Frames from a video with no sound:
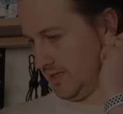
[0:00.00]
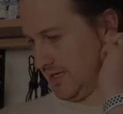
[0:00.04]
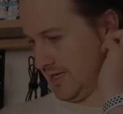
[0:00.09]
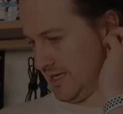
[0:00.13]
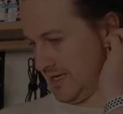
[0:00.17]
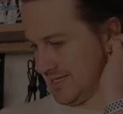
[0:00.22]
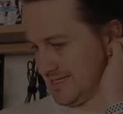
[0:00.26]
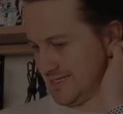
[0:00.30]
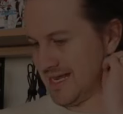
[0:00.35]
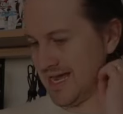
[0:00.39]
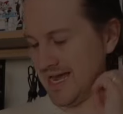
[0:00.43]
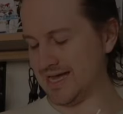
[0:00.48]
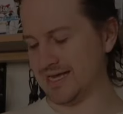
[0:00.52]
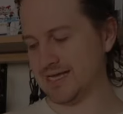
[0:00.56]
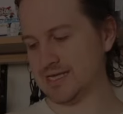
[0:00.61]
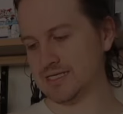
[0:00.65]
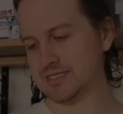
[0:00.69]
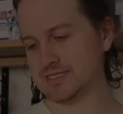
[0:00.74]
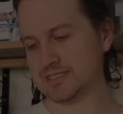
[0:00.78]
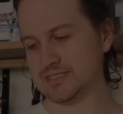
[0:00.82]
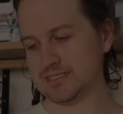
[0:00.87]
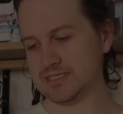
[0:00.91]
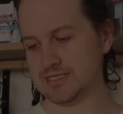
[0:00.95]
It
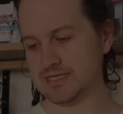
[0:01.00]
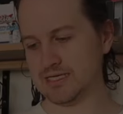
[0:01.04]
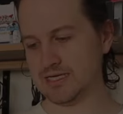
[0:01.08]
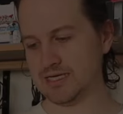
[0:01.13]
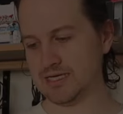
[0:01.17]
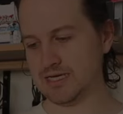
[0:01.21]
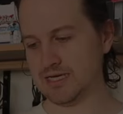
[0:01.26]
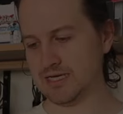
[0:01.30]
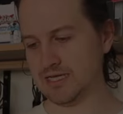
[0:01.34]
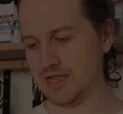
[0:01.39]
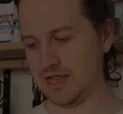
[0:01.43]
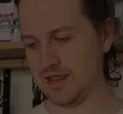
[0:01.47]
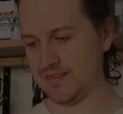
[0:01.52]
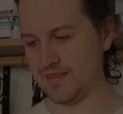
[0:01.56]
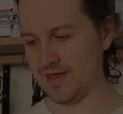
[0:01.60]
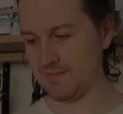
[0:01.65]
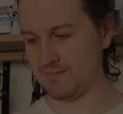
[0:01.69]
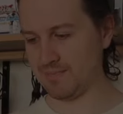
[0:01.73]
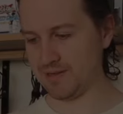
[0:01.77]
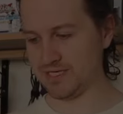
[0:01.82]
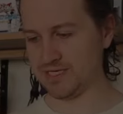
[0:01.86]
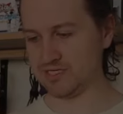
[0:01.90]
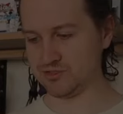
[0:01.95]
has
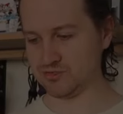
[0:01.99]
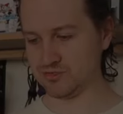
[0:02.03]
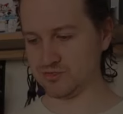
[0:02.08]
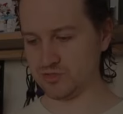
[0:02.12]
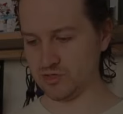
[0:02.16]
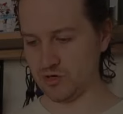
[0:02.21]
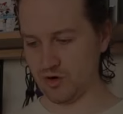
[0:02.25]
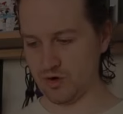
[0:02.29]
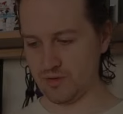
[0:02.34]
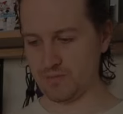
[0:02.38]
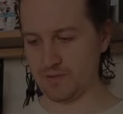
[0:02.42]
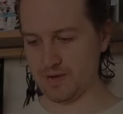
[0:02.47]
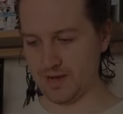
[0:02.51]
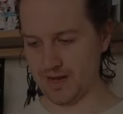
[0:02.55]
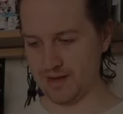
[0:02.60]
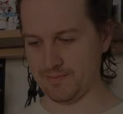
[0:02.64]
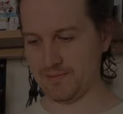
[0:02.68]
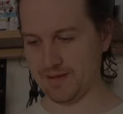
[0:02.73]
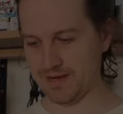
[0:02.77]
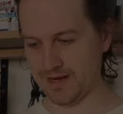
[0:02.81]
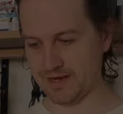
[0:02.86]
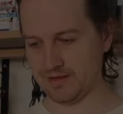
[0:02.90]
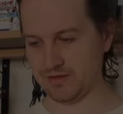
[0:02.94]
that potential to open up
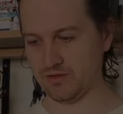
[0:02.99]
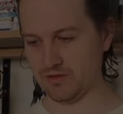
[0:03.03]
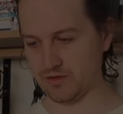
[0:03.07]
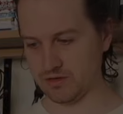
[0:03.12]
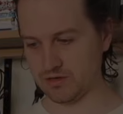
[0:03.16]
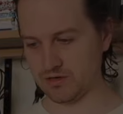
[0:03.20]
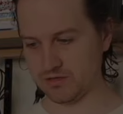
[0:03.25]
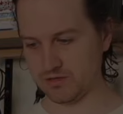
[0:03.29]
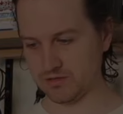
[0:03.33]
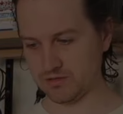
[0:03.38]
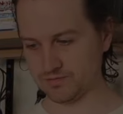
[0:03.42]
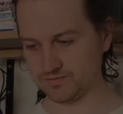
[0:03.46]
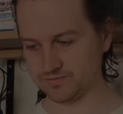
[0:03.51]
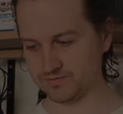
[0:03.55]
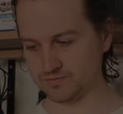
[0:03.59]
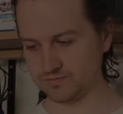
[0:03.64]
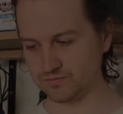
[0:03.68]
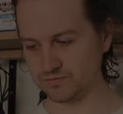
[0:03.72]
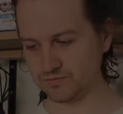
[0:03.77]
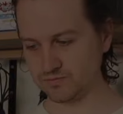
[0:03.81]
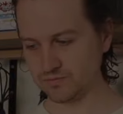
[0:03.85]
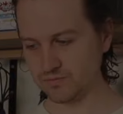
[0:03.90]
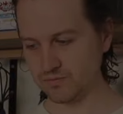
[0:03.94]
and unlock
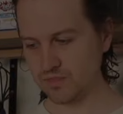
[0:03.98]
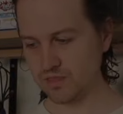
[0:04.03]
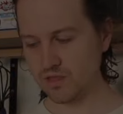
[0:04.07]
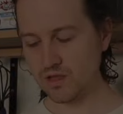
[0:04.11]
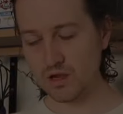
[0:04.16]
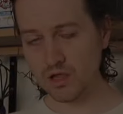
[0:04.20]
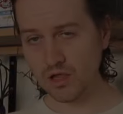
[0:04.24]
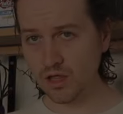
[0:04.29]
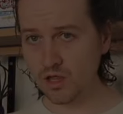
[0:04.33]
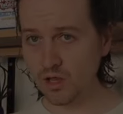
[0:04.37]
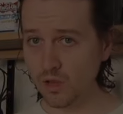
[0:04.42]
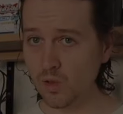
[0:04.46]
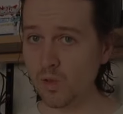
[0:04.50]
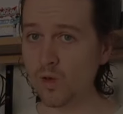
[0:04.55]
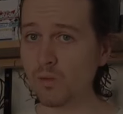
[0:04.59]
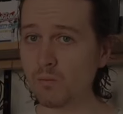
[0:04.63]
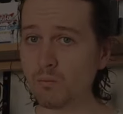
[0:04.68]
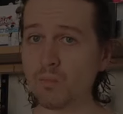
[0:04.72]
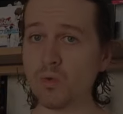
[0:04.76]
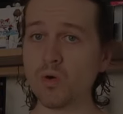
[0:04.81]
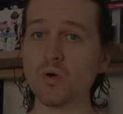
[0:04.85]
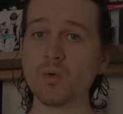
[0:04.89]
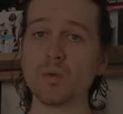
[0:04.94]
a lot
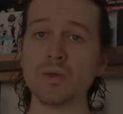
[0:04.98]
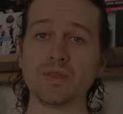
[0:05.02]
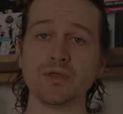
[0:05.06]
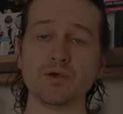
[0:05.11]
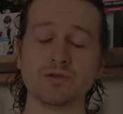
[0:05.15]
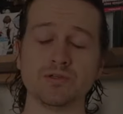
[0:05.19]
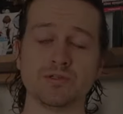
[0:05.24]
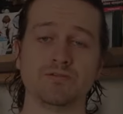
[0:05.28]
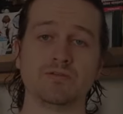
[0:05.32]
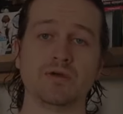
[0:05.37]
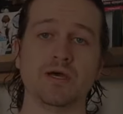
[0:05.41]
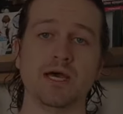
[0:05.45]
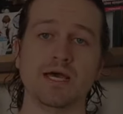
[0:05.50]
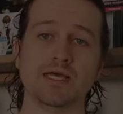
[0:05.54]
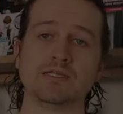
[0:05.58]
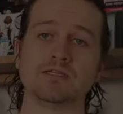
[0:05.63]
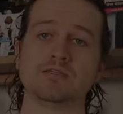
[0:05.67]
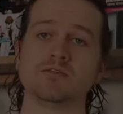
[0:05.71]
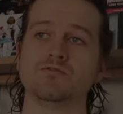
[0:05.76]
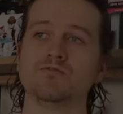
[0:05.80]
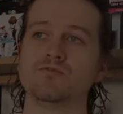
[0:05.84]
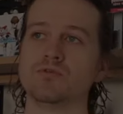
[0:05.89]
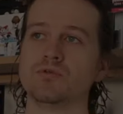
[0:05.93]
more with your
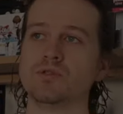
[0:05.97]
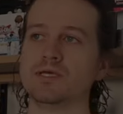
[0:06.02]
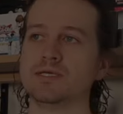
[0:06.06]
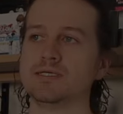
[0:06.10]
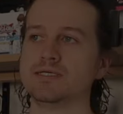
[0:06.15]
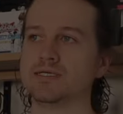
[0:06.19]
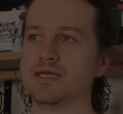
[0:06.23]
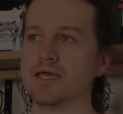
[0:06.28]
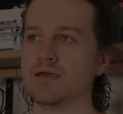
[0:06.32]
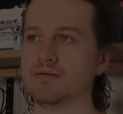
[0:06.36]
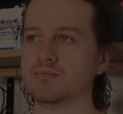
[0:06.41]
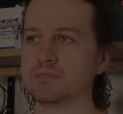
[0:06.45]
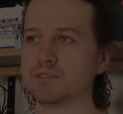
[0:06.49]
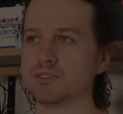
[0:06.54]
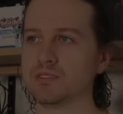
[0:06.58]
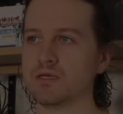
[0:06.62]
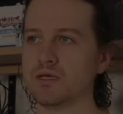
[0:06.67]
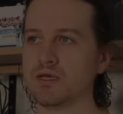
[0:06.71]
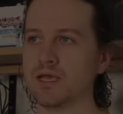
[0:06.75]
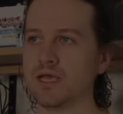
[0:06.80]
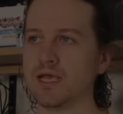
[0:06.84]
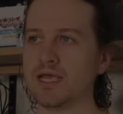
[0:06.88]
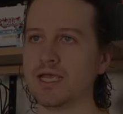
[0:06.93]
device for these games.
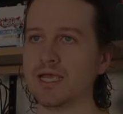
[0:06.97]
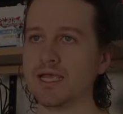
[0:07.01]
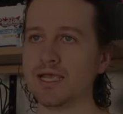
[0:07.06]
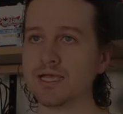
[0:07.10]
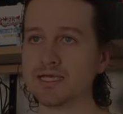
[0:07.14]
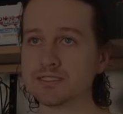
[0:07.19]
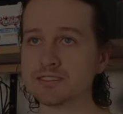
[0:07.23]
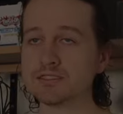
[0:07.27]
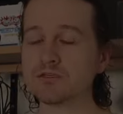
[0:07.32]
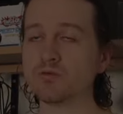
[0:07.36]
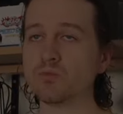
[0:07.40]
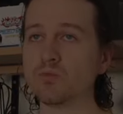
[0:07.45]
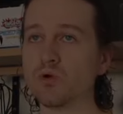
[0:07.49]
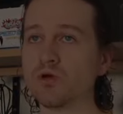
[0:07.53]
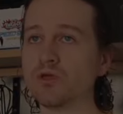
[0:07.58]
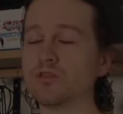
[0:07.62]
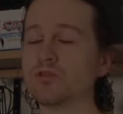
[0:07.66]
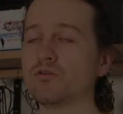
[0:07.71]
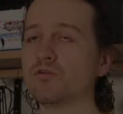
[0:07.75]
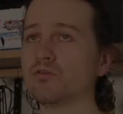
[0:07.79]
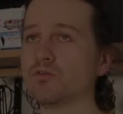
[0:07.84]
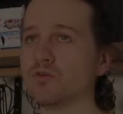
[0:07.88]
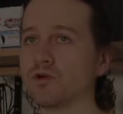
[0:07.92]
Is it worth
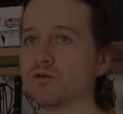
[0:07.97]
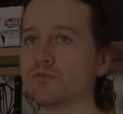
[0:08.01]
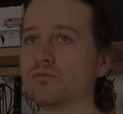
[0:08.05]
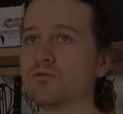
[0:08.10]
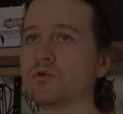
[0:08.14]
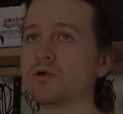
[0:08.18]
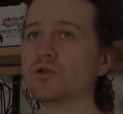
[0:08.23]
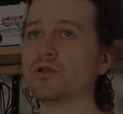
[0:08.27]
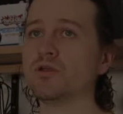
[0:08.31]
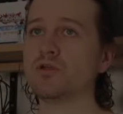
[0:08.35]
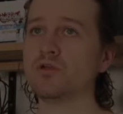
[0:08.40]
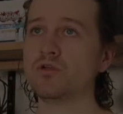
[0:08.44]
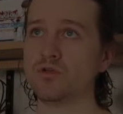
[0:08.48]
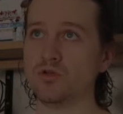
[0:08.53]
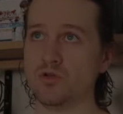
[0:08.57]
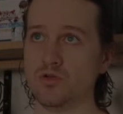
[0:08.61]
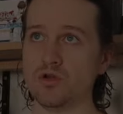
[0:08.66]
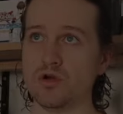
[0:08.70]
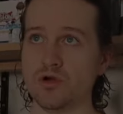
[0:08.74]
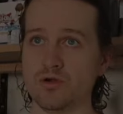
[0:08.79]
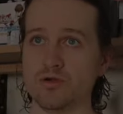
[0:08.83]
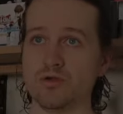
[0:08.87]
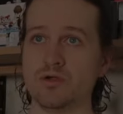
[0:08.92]
it for everyone?
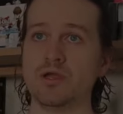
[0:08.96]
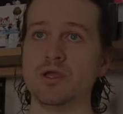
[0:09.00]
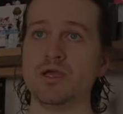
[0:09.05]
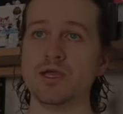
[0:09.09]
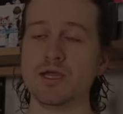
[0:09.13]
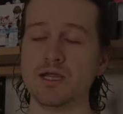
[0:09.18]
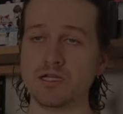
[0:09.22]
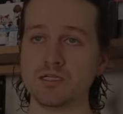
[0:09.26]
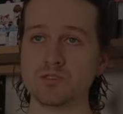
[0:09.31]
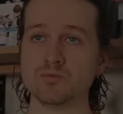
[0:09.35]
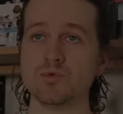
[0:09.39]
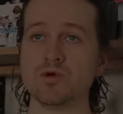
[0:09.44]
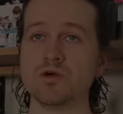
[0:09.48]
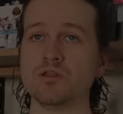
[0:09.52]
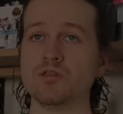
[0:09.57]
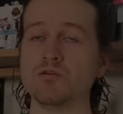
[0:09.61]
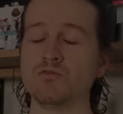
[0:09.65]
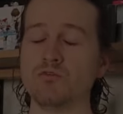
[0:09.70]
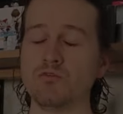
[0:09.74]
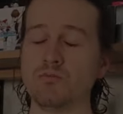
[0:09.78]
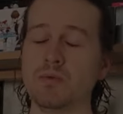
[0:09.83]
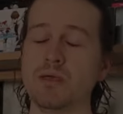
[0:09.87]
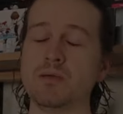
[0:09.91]
No. It is worth
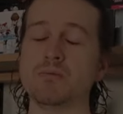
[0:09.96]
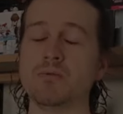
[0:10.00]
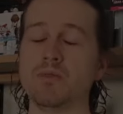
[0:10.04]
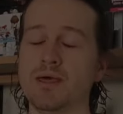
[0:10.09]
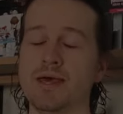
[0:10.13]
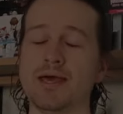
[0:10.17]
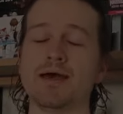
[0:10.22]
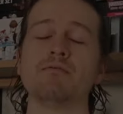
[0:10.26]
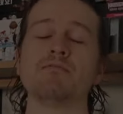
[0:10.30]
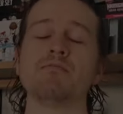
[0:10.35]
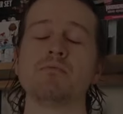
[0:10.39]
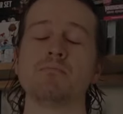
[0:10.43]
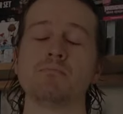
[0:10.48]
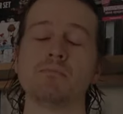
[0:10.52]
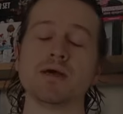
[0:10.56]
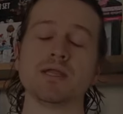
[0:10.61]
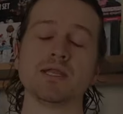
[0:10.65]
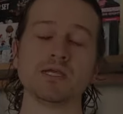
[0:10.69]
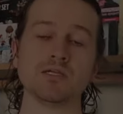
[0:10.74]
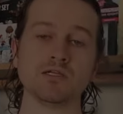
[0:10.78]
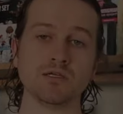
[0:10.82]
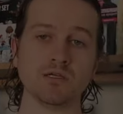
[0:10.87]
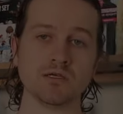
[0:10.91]
it for people that have the
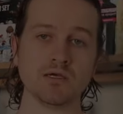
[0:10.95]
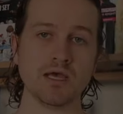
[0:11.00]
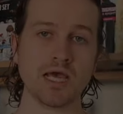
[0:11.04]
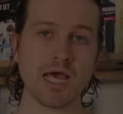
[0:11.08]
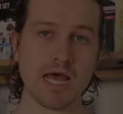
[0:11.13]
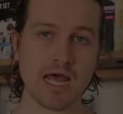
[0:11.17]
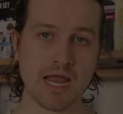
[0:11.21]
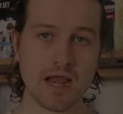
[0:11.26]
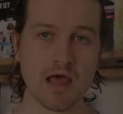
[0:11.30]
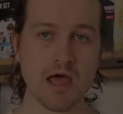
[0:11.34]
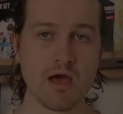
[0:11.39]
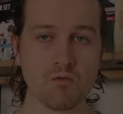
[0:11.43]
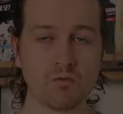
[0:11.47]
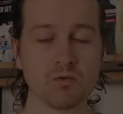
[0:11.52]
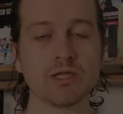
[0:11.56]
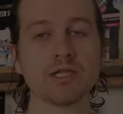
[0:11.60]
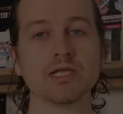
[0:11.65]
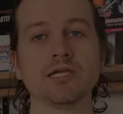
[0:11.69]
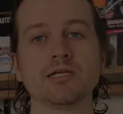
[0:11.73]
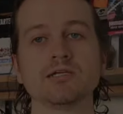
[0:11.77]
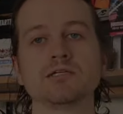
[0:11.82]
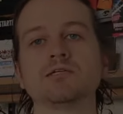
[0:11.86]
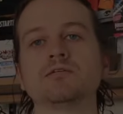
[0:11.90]
money and are
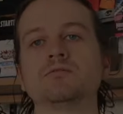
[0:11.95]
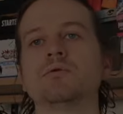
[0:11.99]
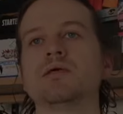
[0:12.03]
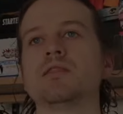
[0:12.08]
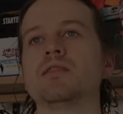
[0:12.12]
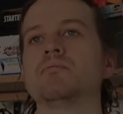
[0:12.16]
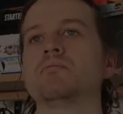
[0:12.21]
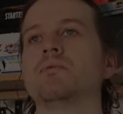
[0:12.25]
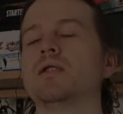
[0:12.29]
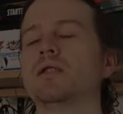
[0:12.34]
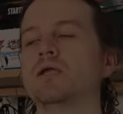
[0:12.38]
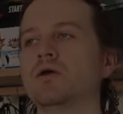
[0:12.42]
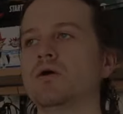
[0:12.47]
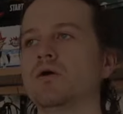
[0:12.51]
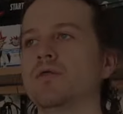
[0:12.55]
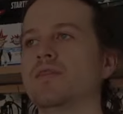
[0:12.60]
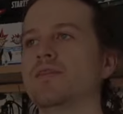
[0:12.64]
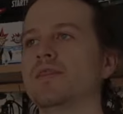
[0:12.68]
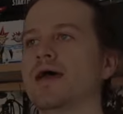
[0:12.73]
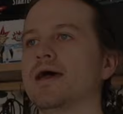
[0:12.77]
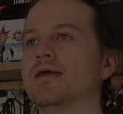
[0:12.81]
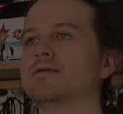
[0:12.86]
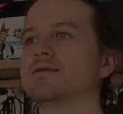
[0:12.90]
willing to spend the money
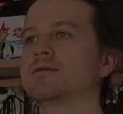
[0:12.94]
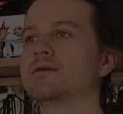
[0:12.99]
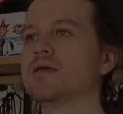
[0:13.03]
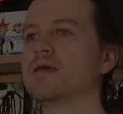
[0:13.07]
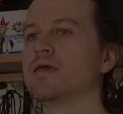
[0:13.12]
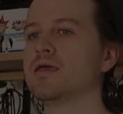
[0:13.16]
on that.